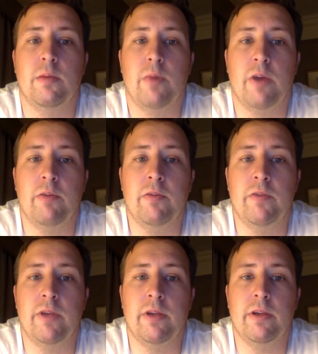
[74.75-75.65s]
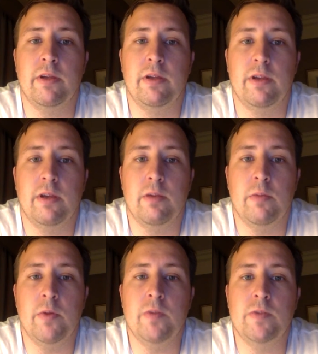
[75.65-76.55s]
Pyruvate
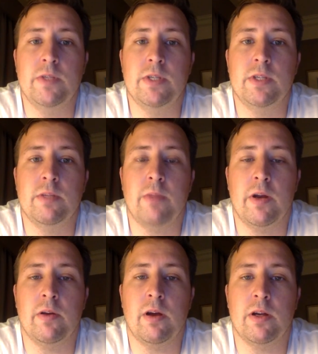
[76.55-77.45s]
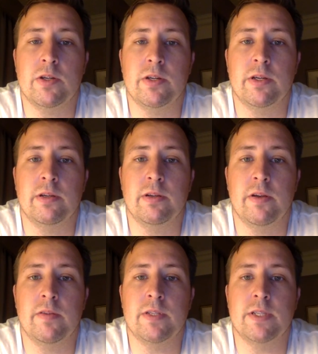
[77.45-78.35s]
moves into the mitochondria
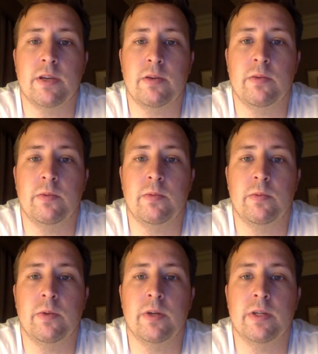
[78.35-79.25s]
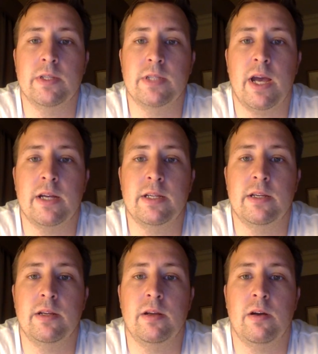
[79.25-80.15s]
of the cell where it is acted
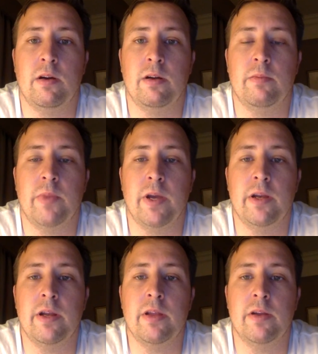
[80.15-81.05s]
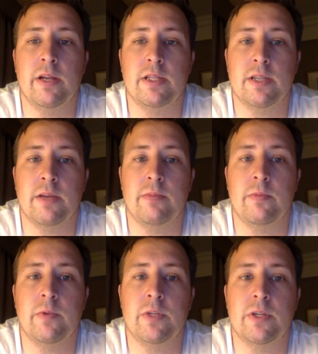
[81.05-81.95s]
on by another enzyme
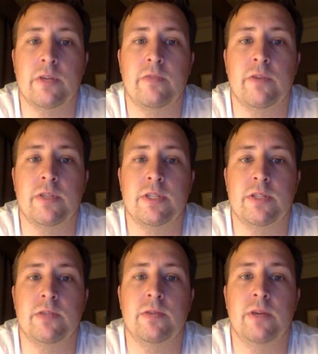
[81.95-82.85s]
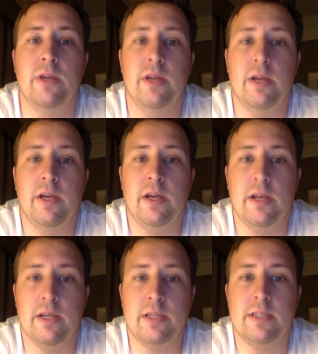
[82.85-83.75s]
which converts it to
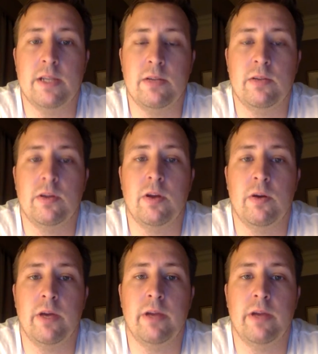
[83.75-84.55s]
acetyl CoA.